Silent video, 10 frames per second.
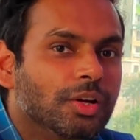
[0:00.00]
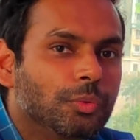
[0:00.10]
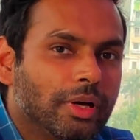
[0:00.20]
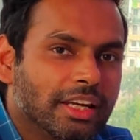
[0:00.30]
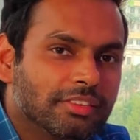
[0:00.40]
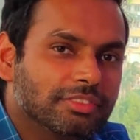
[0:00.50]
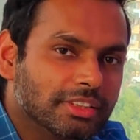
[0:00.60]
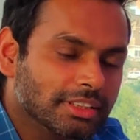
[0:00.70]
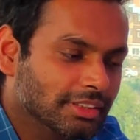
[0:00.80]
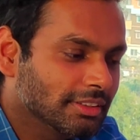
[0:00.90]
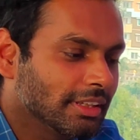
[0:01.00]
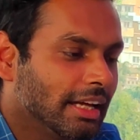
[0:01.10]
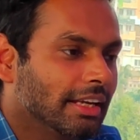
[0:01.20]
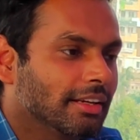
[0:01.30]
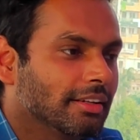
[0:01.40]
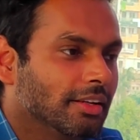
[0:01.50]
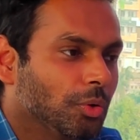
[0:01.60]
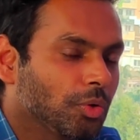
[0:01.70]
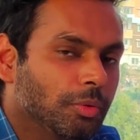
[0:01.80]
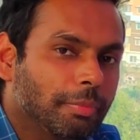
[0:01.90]
Whenever a
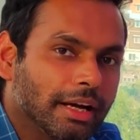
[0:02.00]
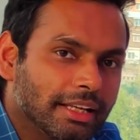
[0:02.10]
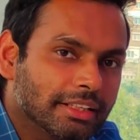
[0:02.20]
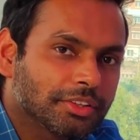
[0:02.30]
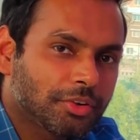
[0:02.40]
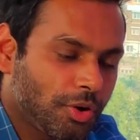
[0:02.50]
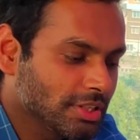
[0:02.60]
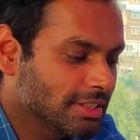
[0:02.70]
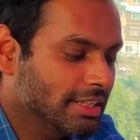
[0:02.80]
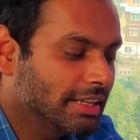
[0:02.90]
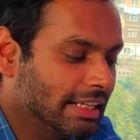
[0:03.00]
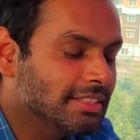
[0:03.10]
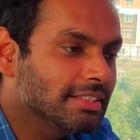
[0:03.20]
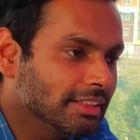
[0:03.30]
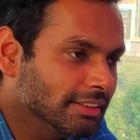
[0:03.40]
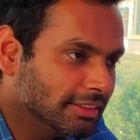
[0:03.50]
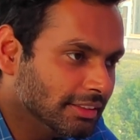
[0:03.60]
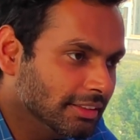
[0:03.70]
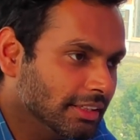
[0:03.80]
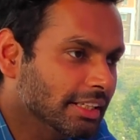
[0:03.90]
loco pilot crosses a red
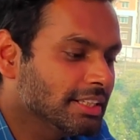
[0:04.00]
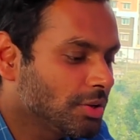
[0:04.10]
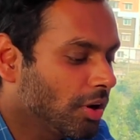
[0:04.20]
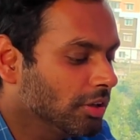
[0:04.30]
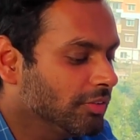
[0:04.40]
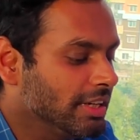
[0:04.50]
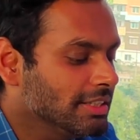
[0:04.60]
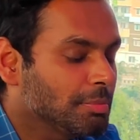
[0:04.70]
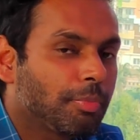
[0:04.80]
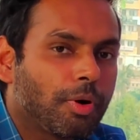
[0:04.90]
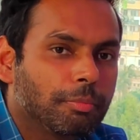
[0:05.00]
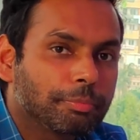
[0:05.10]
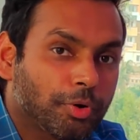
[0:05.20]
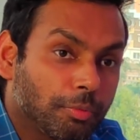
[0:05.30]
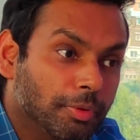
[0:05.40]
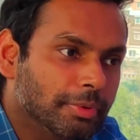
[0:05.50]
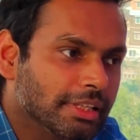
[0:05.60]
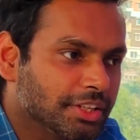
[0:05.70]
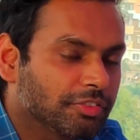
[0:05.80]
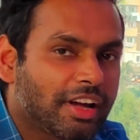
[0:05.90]
signal, it is always a
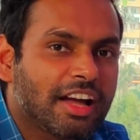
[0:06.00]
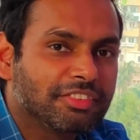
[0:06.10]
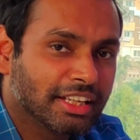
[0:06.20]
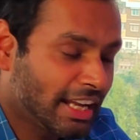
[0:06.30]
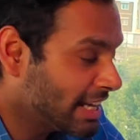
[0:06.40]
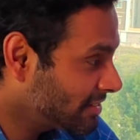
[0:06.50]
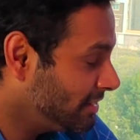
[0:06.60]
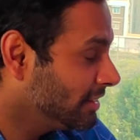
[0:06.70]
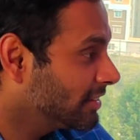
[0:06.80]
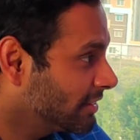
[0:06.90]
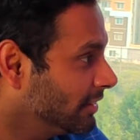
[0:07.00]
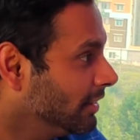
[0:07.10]
probability of having an accident.